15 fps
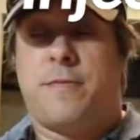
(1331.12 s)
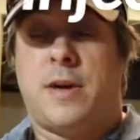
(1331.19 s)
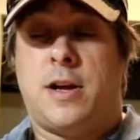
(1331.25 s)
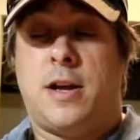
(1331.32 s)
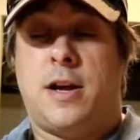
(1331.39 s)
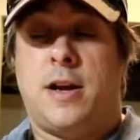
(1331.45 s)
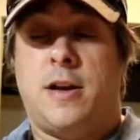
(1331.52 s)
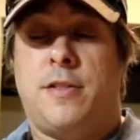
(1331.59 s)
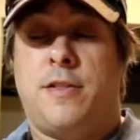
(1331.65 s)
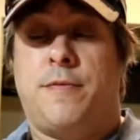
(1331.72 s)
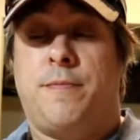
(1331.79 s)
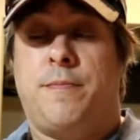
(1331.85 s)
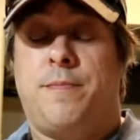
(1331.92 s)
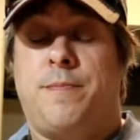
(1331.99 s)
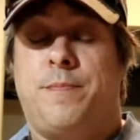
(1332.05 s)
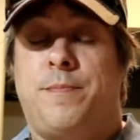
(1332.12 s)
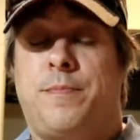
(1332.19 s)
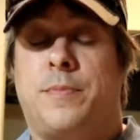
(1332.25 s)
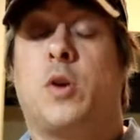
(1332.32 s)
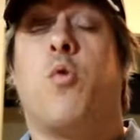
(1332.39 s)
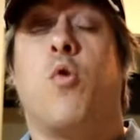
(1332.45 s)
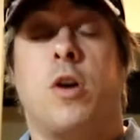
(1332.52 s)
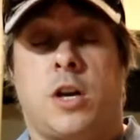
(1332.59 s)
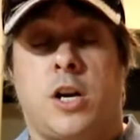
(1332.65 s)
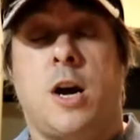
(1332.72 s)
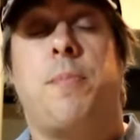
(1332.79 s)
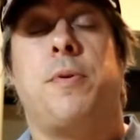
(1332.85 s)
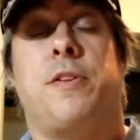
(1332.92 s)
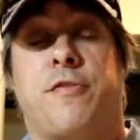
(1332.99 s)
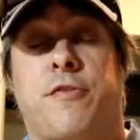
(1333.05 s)

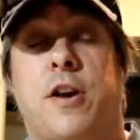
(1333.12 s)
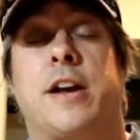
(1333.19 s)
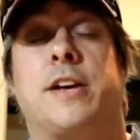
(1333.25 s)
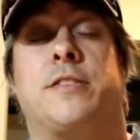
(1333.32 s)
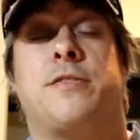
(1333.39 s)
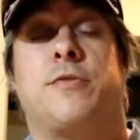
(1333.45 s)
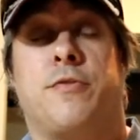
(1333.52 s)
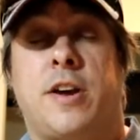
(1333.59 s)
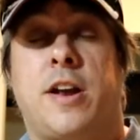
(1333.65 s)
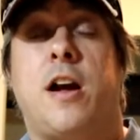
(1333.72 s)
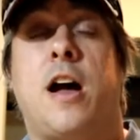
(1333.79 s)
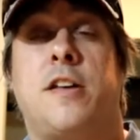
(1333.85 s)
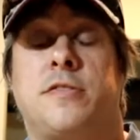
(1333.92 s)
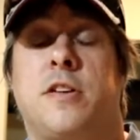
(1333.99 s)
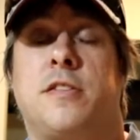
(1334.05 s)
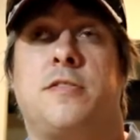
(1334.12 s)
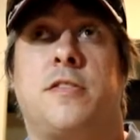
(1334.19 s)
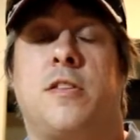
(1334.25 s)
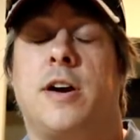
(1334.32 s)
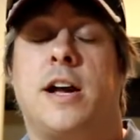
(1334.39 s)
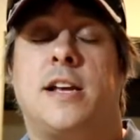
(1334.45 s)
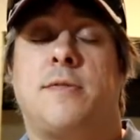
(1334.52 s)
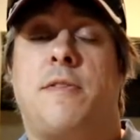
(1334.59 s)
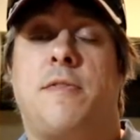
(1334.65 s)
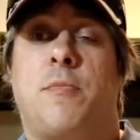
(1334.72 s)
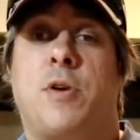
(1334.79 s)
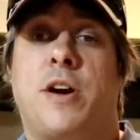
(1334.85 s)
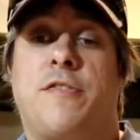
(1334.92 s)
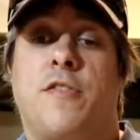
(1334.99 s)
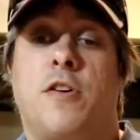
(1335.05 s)
the Frank's Red Hot sauce. Sorry guys, I'm having a
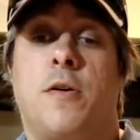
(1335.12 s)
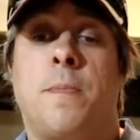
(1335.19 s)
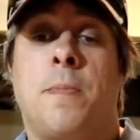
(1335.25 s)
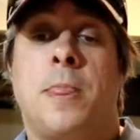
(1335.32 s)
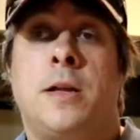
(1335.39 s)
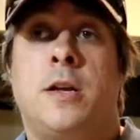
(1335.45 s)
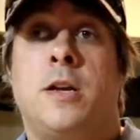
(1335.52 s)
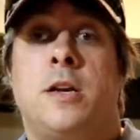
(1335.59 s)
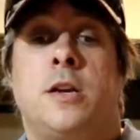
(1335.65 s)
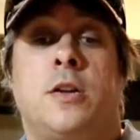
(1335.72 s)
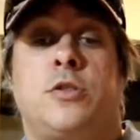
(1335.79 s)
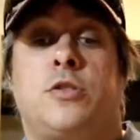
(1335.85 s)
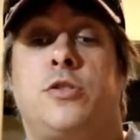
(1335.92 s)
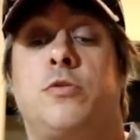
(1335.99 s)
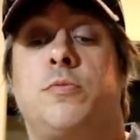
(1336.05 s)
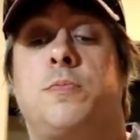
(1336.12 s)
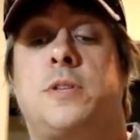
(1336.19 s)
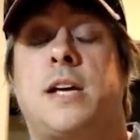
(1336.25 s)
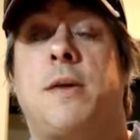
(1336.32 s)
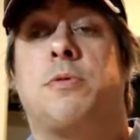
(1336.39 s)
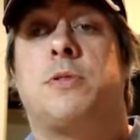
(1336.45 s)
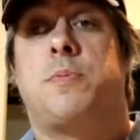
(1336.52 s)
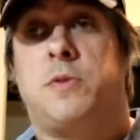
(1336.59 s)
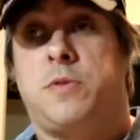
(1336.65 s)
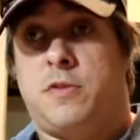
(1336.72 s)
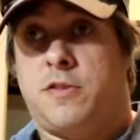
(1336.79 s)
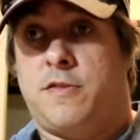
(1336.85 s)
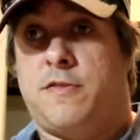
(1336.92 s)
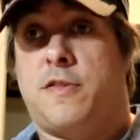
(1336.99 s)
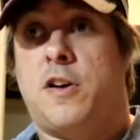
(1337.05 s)
brain fart. 2 tablespoons
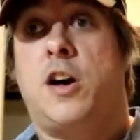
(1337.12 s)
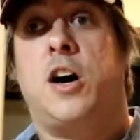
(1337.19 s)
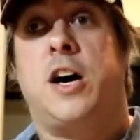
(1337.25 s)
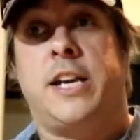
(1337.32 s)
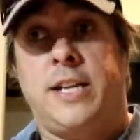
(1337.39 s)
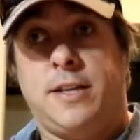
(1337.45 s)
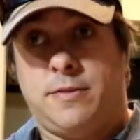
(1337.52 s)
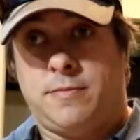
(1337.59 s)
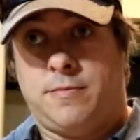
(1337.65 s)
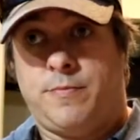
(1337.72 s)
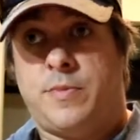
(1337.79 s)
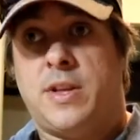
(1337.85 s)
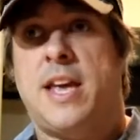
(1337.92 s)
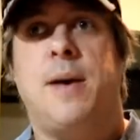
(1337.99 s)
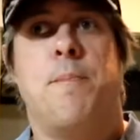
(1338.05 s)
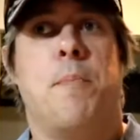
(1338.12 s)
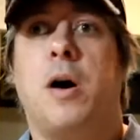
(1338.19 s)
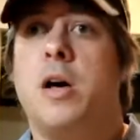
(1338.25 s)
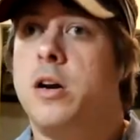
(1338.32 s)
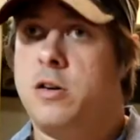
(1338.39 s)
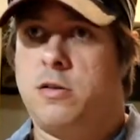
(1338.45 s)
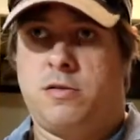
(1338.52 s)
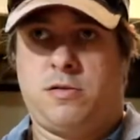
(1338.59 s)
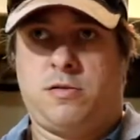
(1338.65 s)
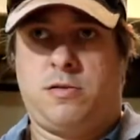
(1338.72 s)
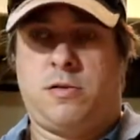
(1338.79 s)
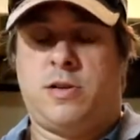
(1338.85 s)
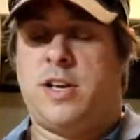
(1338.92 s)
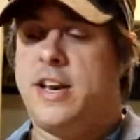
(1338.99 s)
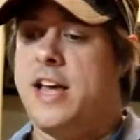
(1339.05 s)
of honey and butter,
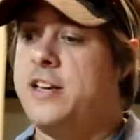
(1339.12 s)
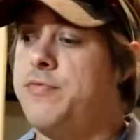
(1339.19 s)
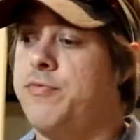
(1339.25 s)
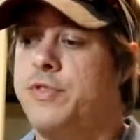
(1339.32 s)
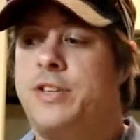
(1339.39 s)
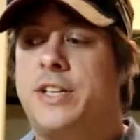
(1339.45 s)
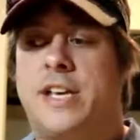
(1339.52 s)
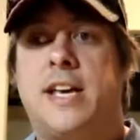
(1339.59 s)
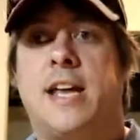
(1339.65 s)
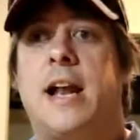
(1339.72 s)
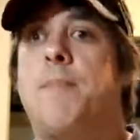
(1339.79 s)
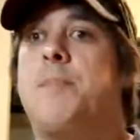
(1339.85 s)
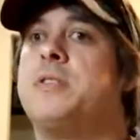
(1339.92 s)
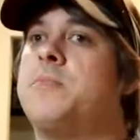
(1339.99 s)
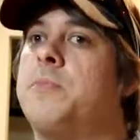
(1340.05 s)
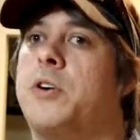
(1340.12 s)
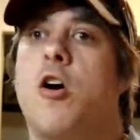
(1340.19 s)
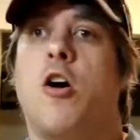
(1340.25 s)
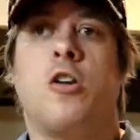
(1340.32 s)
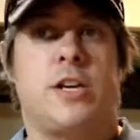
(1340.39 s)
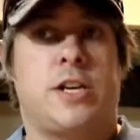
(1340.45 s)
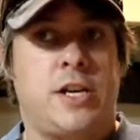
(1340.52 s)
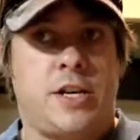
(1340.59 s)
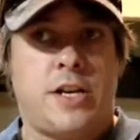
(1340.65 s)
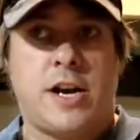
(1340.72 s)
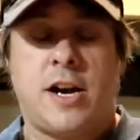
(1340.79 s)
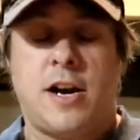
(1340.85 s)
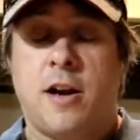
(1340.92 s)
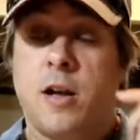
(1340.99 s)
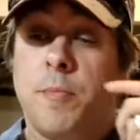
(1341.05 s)
and that's really it. And I put some garlic in
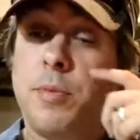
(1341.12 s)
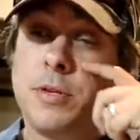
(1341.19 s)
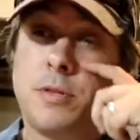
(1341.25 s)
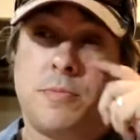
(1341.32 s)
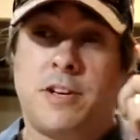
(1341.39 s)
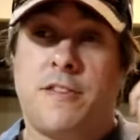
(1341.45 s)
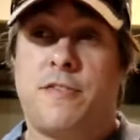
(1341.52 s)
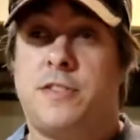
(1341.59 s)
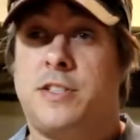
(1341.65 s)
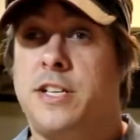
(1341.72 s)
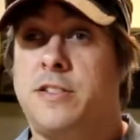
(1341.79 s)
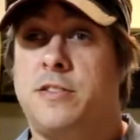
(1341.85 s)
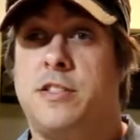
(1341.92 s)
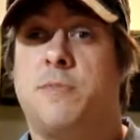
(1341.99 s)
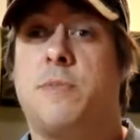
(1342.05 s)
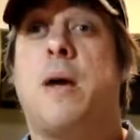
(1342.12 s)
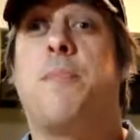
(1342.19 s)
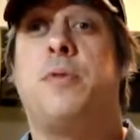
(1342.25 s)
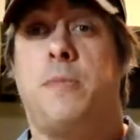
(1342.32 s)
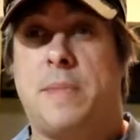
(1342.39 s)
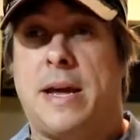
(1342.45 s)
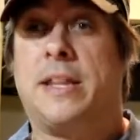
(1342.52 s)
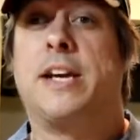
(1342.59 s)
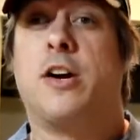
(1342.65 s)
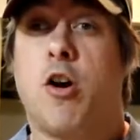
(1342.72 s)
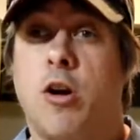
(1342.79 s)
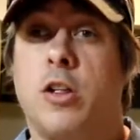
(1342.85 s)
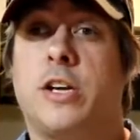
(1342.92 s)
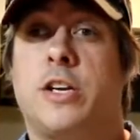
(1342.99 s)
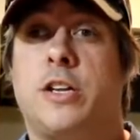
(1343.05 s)
there, put some different seasonings, but I put mainly
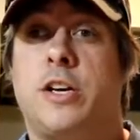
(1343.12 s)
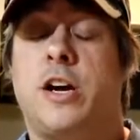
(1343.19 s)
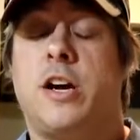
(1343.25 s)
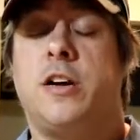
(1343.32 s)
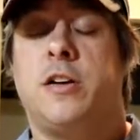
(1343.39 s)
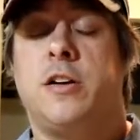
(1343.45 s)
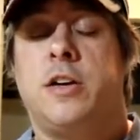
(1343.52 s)
garlic in there.